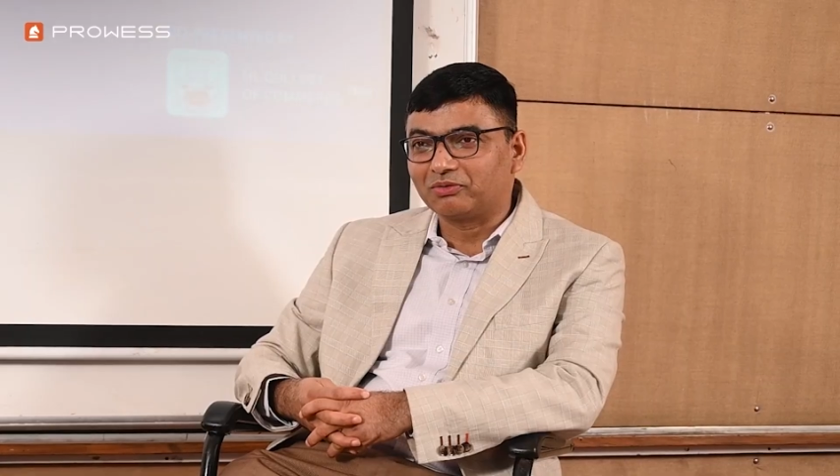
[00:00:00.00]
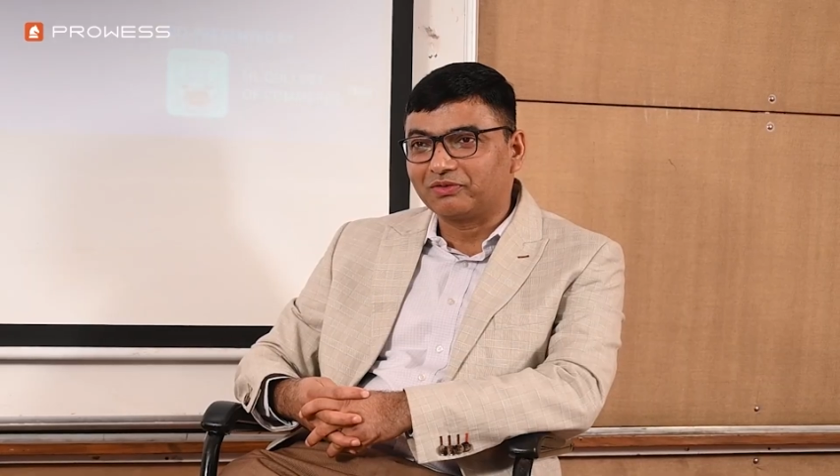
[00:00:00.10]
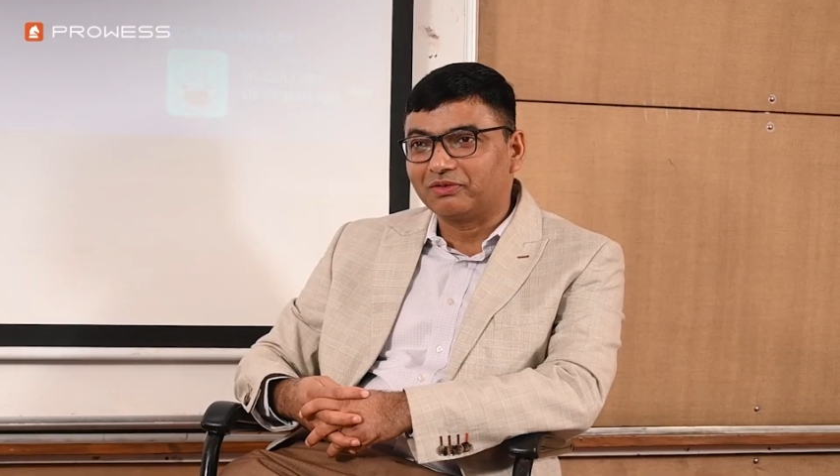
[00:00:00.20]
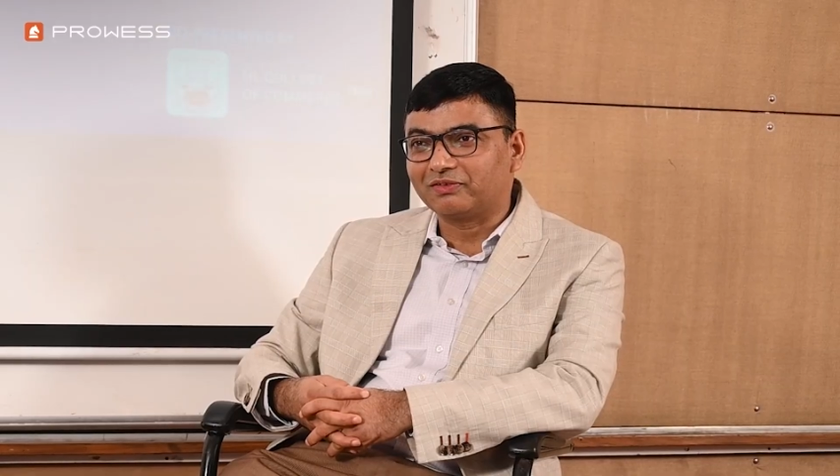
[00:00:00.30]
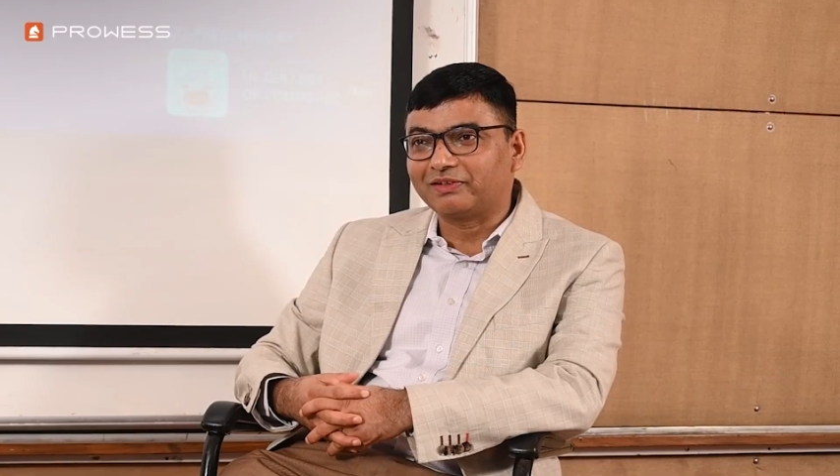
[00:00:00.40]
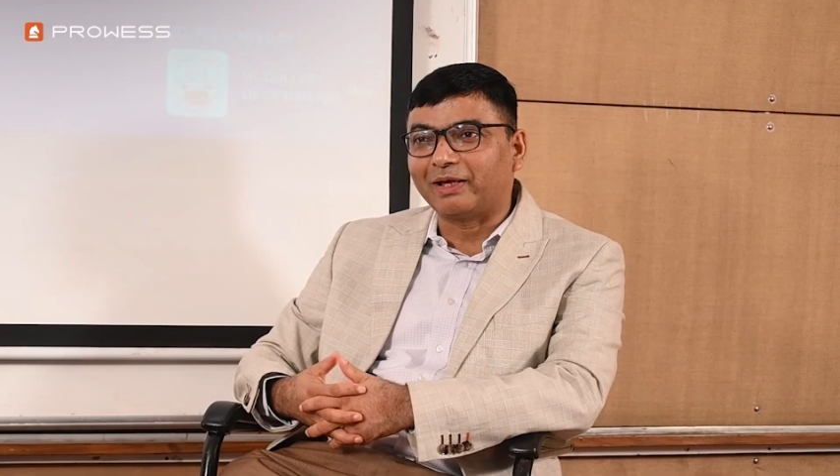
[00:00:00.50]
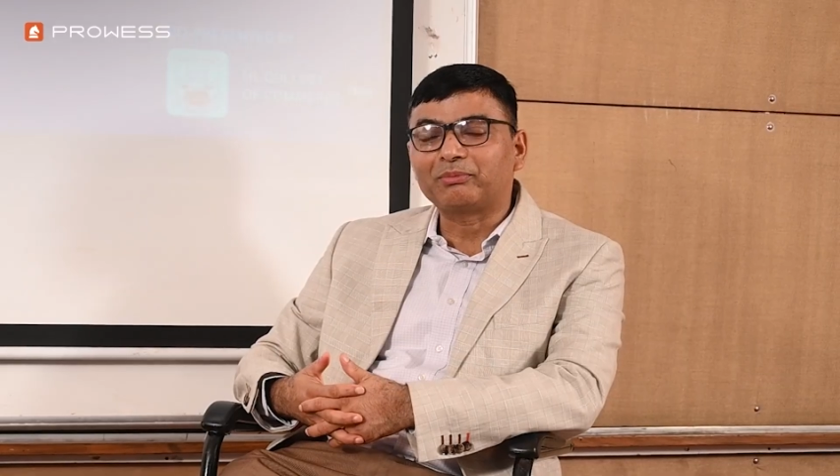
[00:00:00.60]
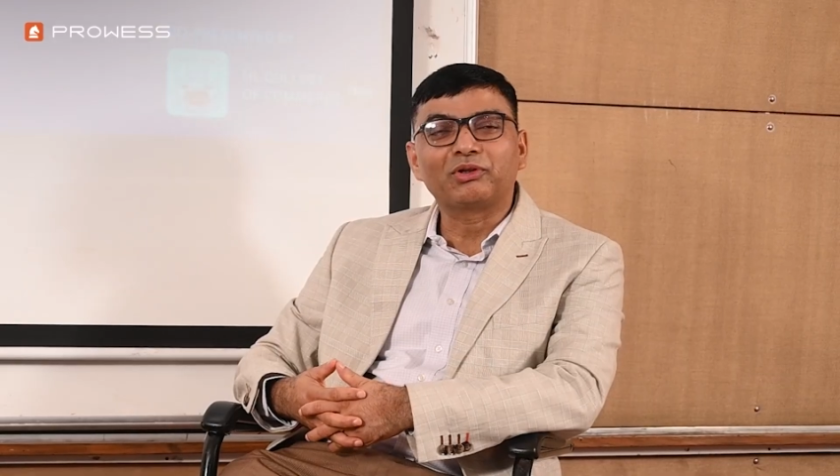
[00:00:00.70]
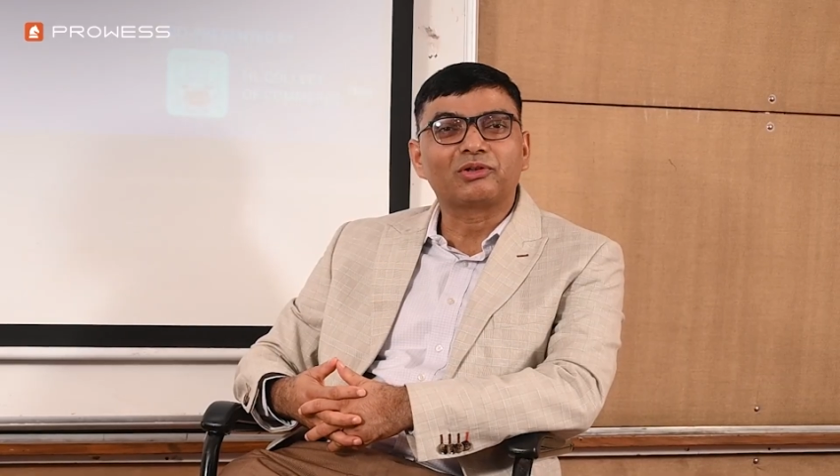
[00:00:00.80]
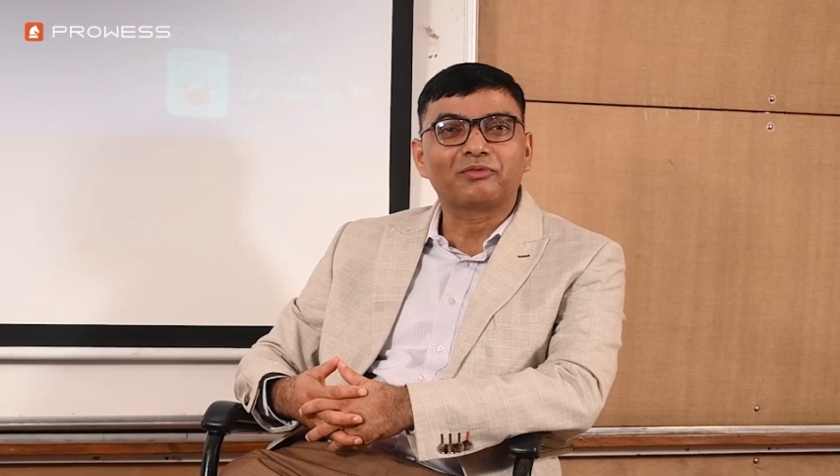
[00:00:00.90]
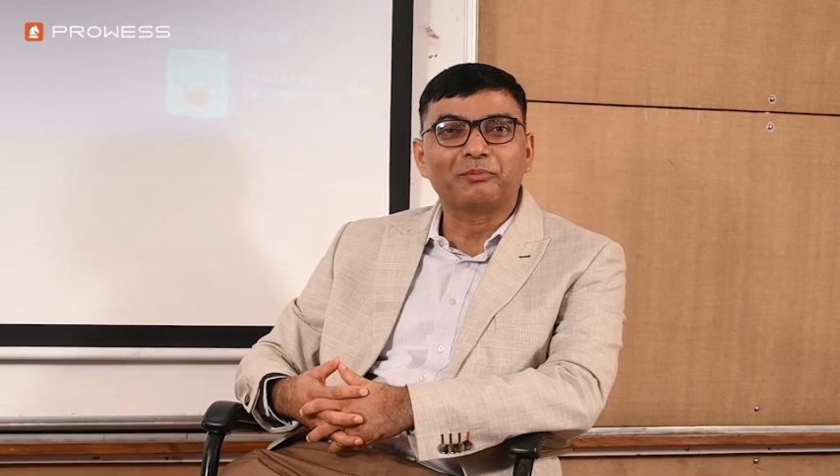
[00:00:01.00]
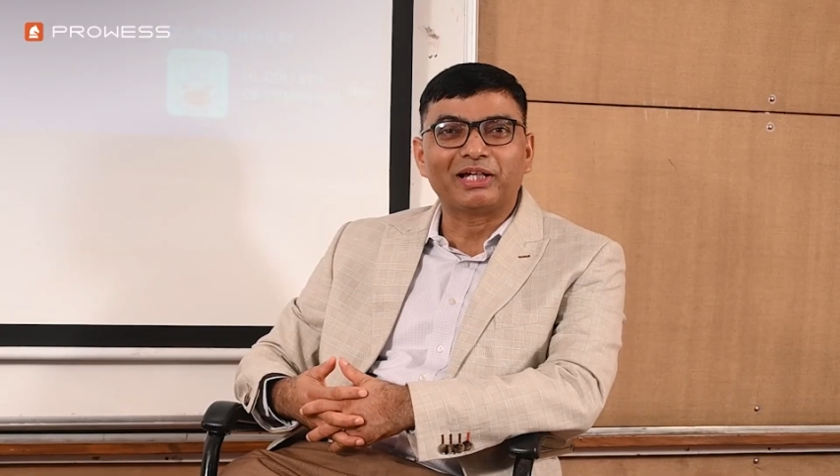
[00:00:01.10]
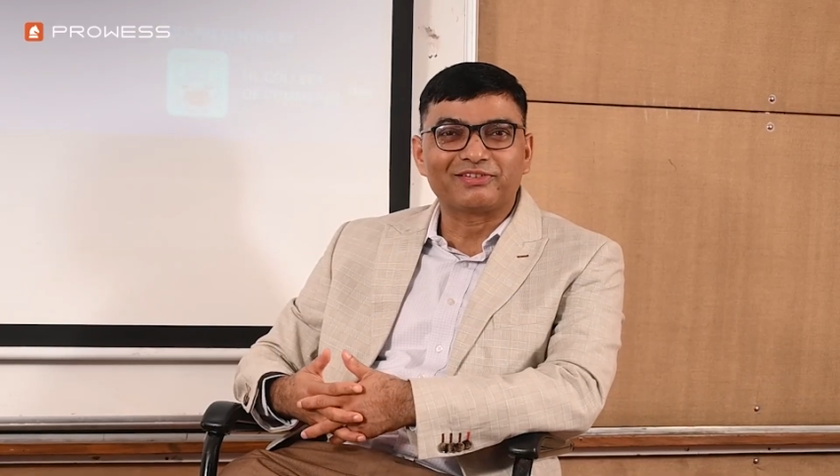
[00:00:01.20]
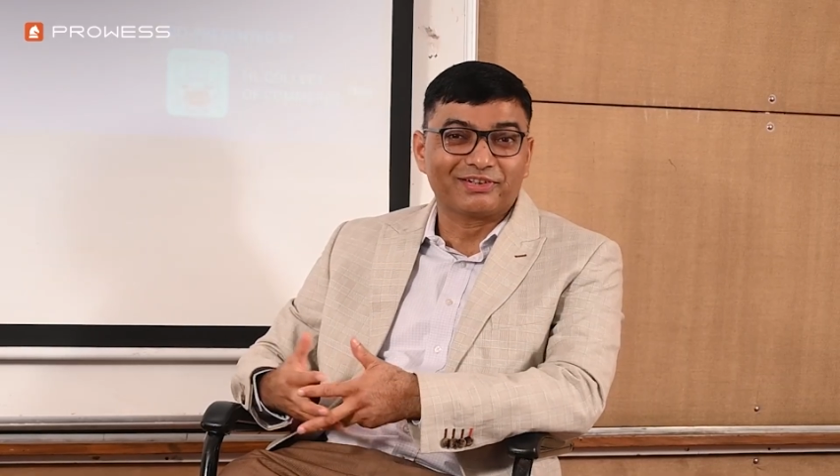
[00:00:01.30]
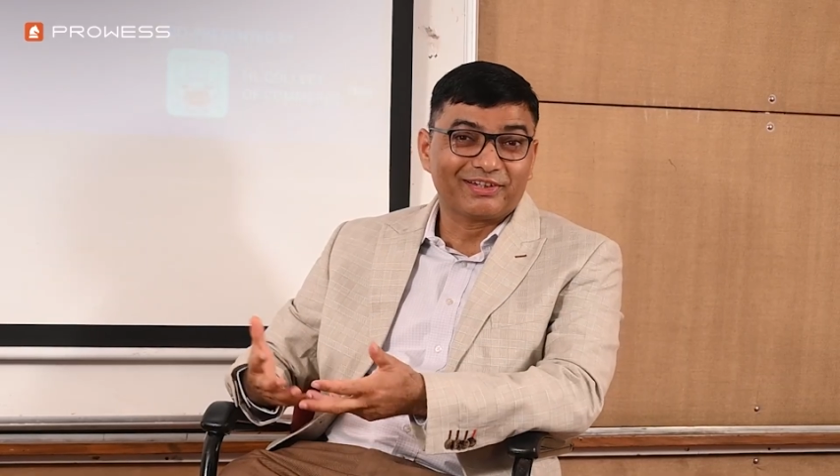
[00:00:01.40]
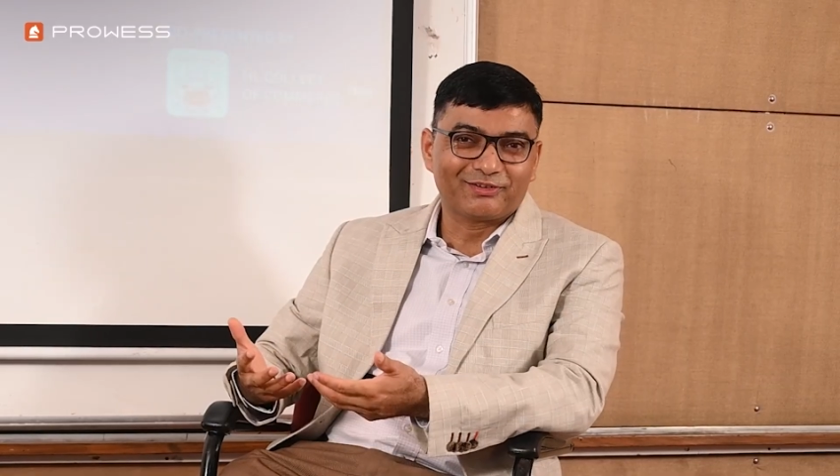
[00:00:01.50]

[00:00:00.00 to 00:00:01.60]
snapshot of my journey.